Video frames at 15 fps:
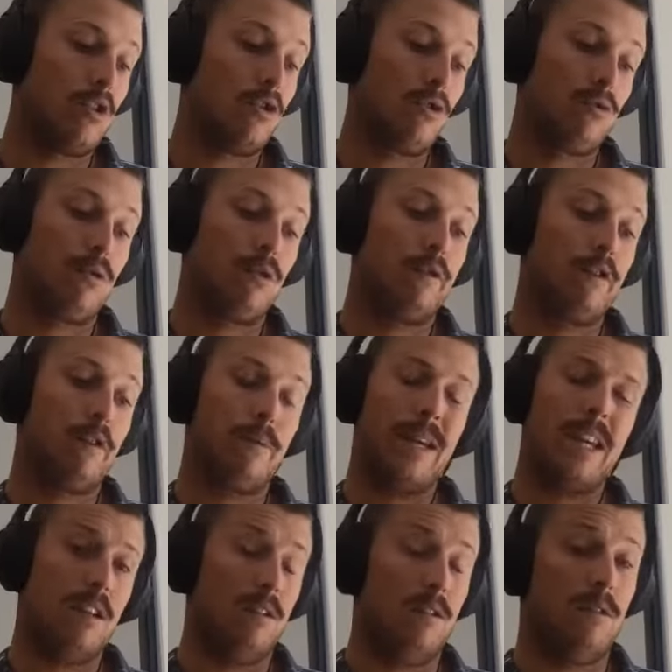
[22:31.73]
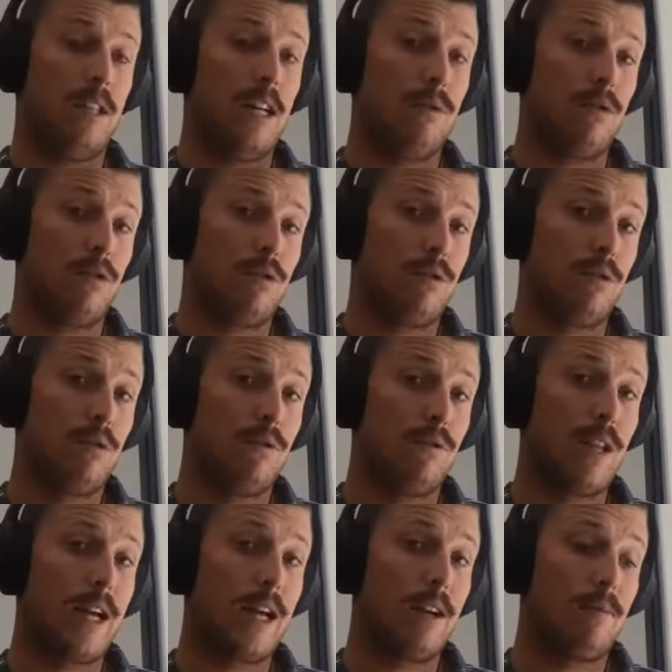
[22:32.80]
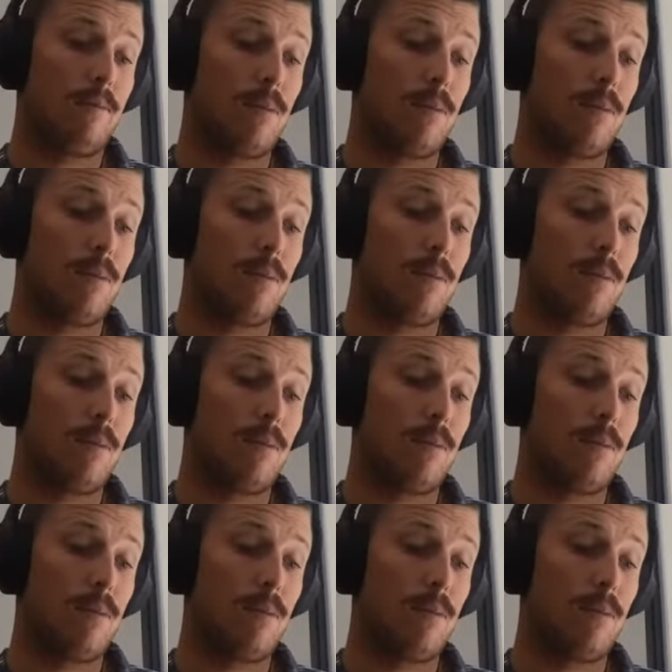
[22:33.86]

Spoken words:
true for me. That was true of like